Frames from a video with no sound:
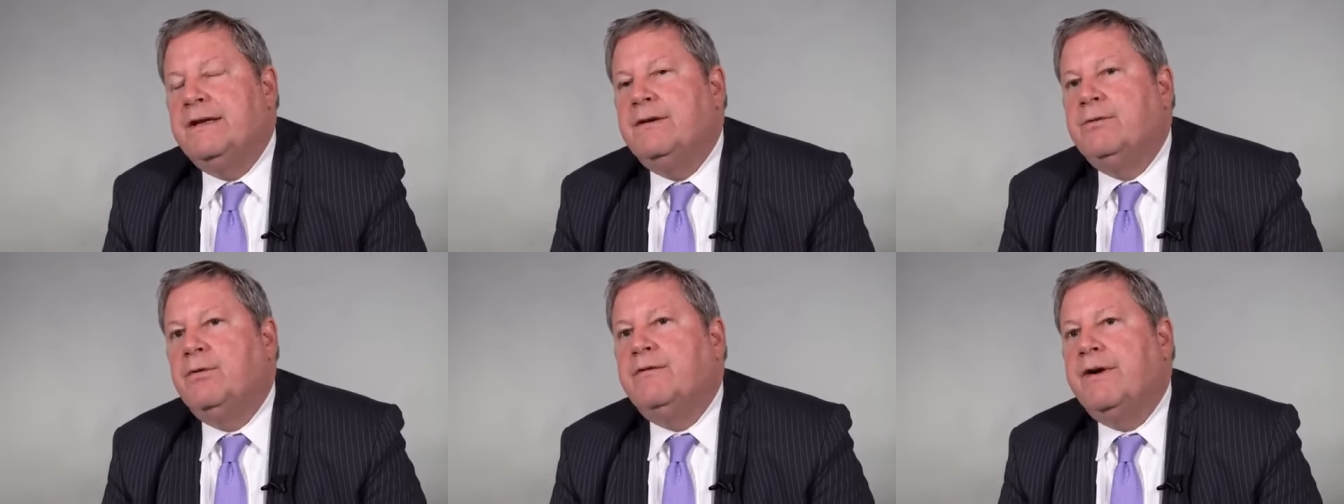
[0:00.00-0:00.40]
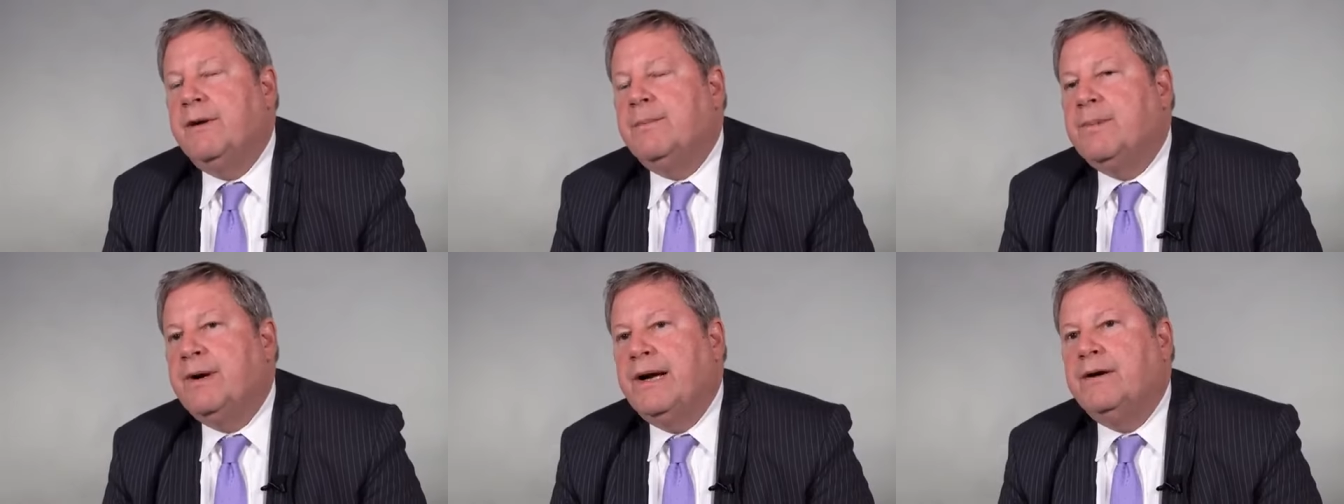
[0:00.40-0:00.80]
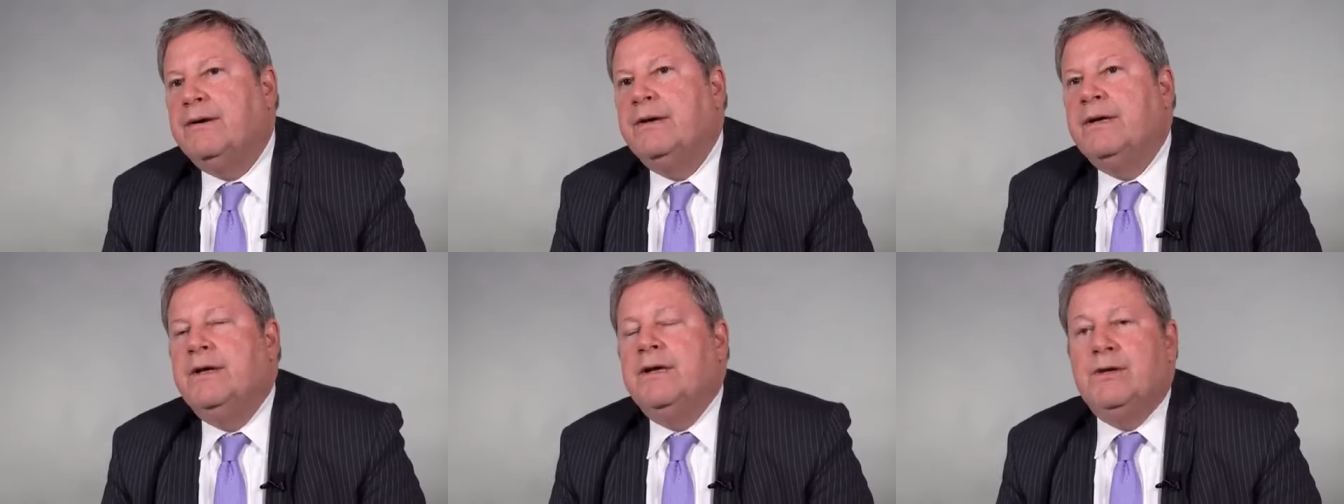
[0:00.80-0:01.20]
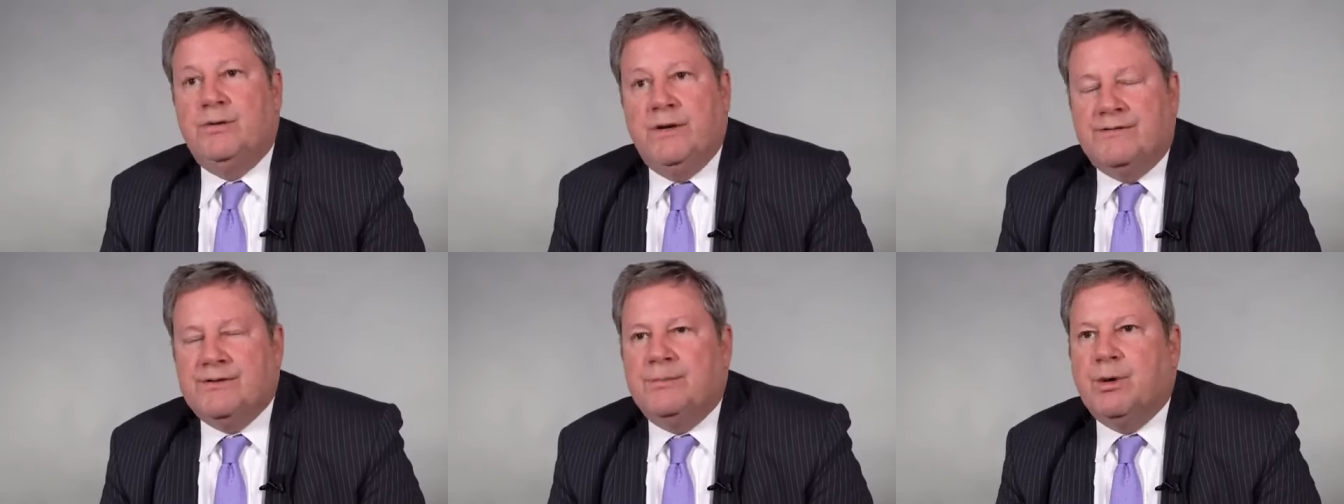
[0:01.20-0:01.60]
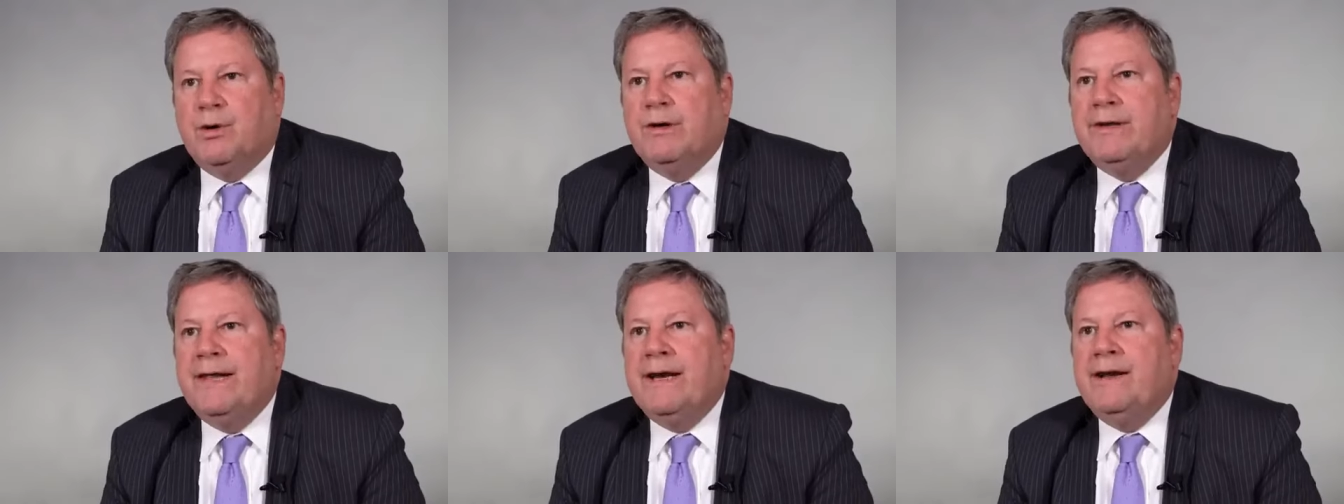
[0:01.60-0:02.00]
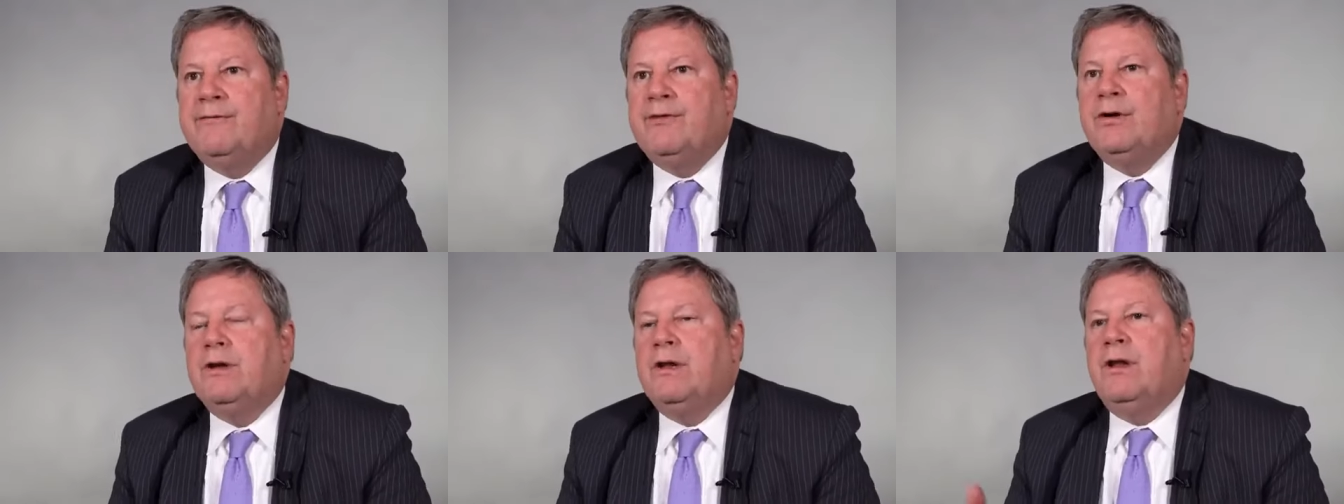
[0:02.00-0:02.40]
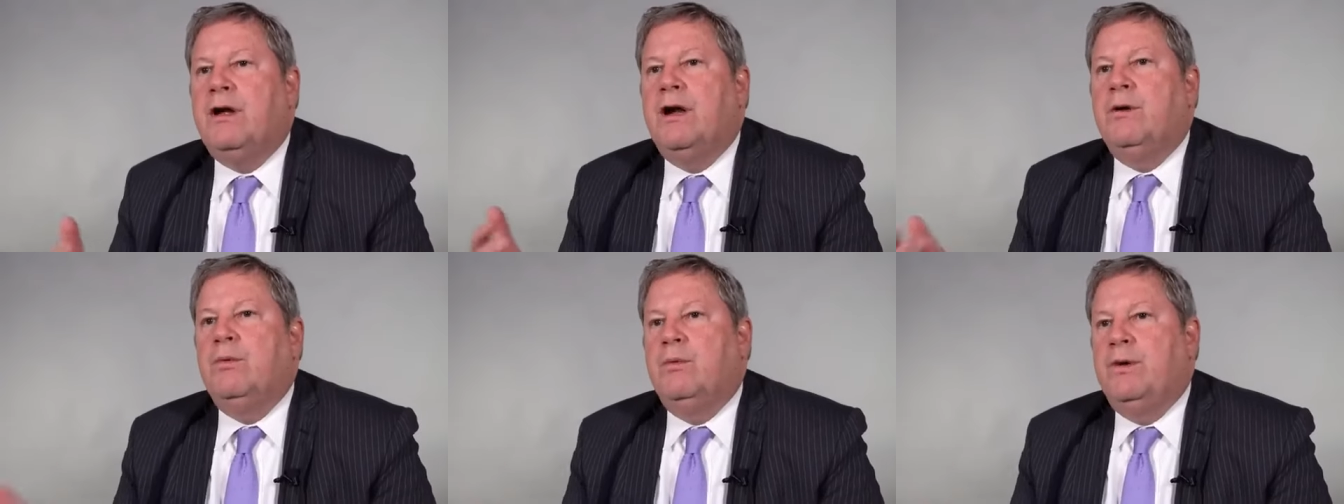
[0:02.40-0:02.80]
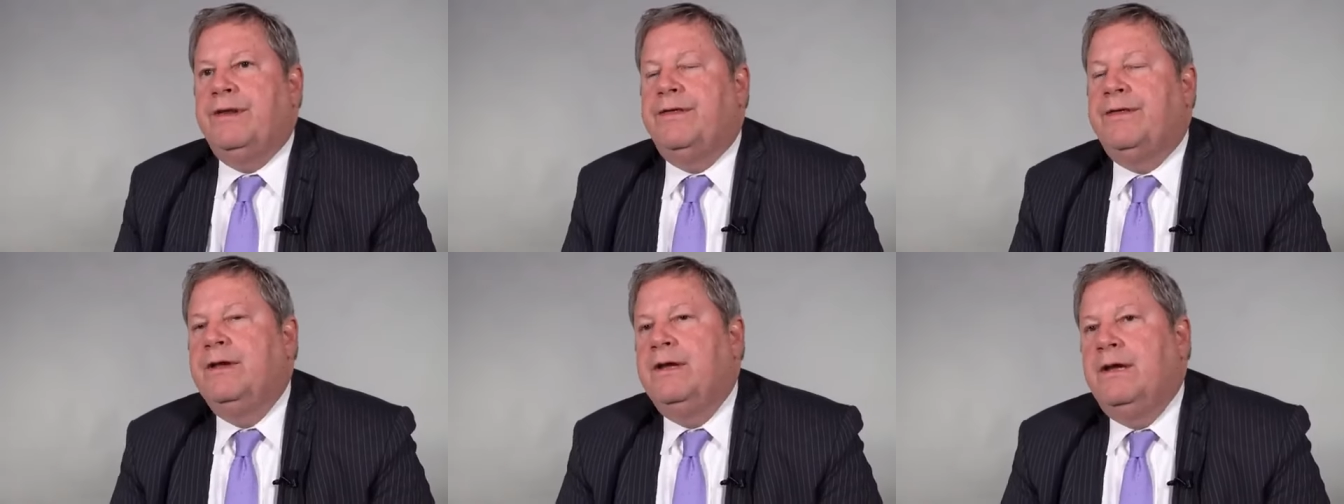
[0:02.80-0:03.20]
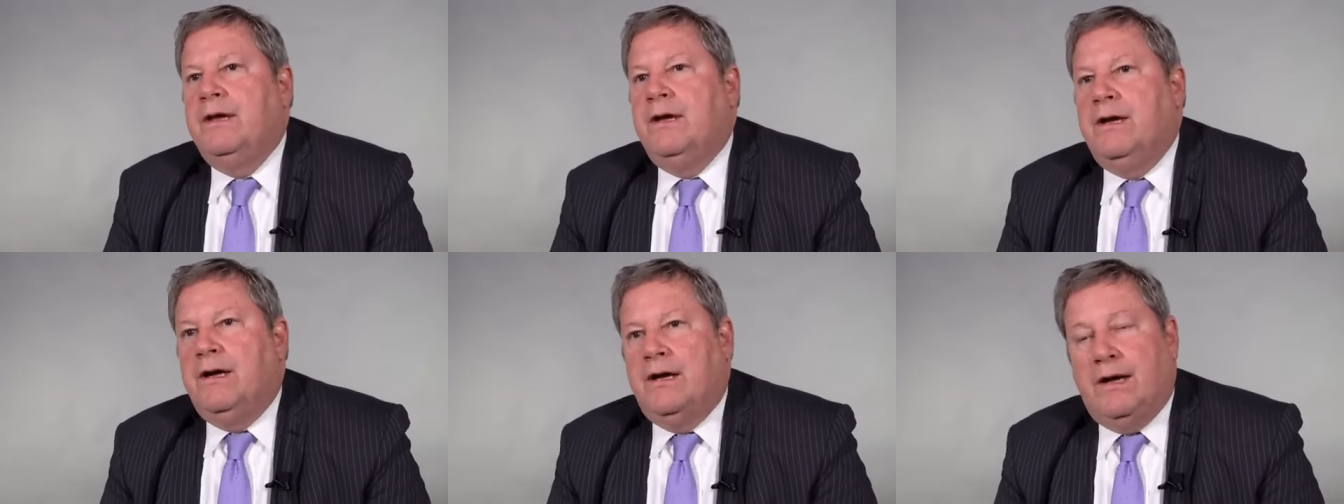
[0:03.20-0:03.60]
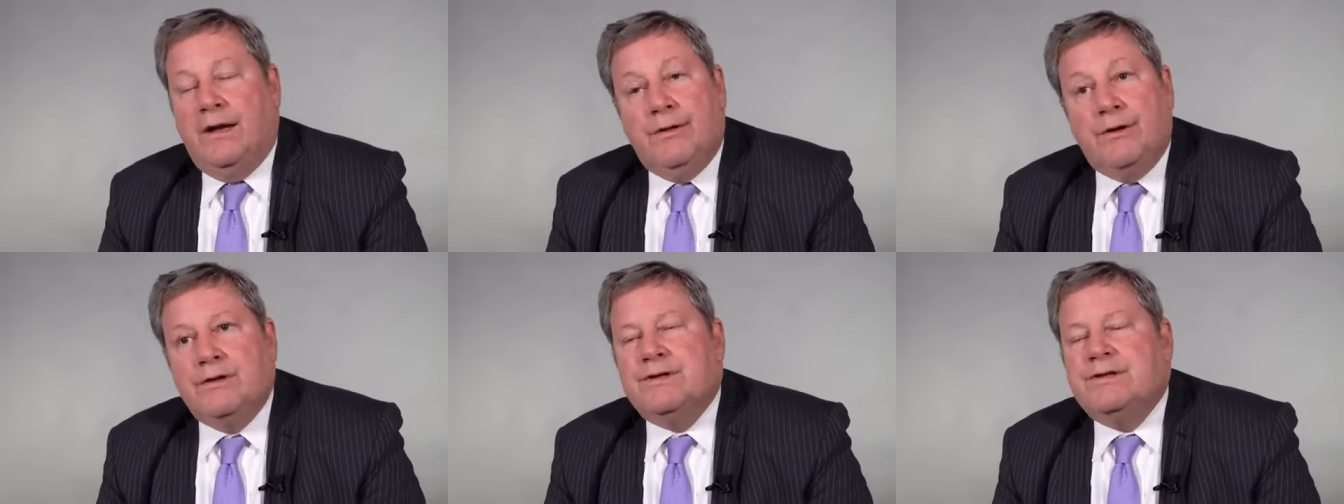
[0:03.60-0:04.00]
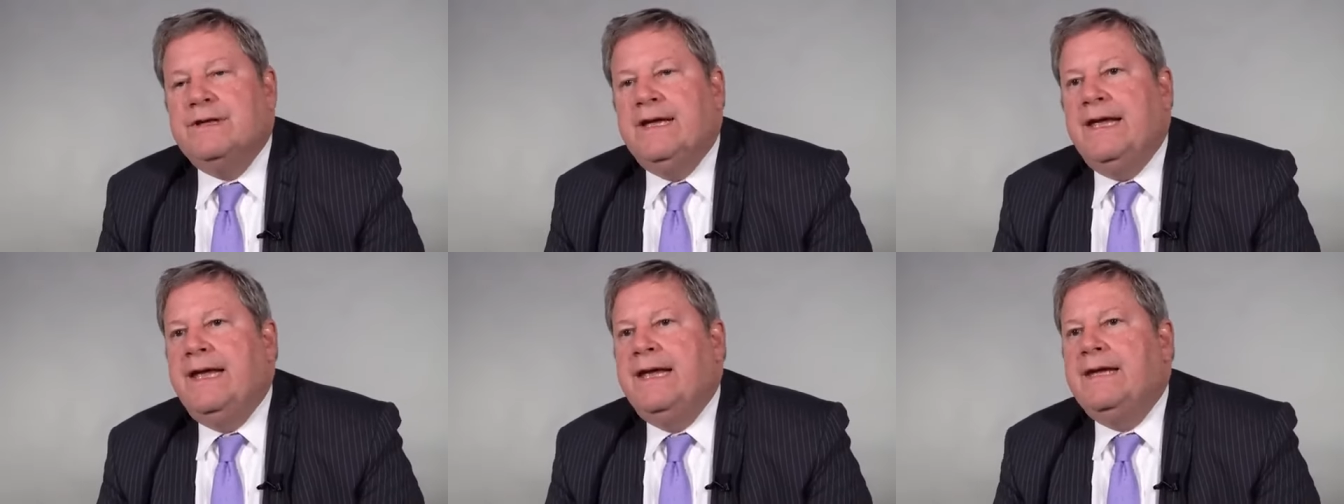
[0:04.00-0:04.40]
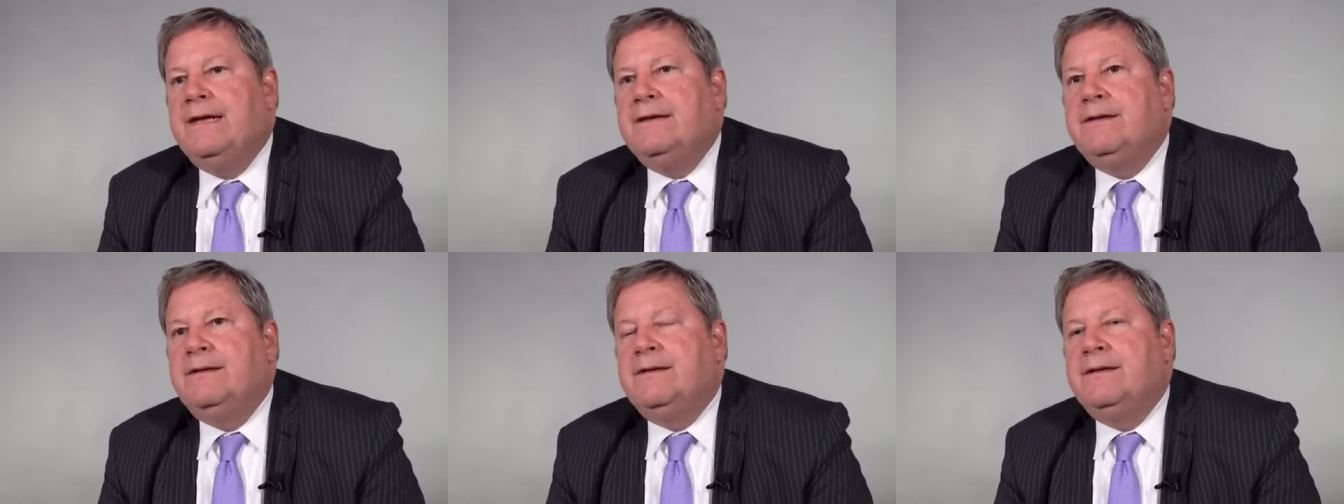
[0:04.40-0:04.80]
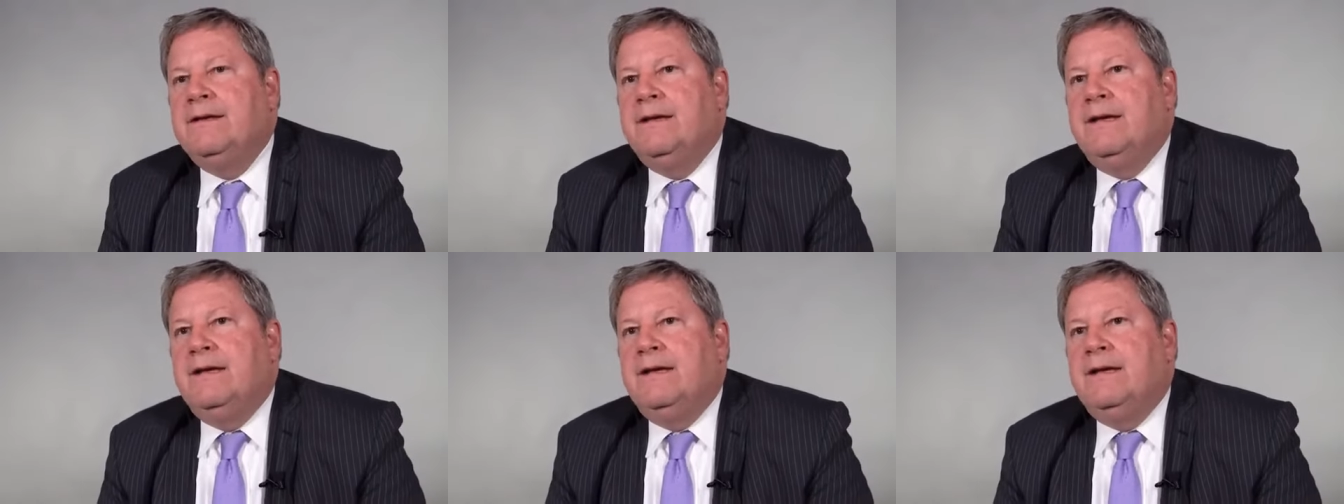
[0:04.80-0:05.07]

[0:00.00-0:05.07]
And we're very proud to have supported that effort along with uh, others. And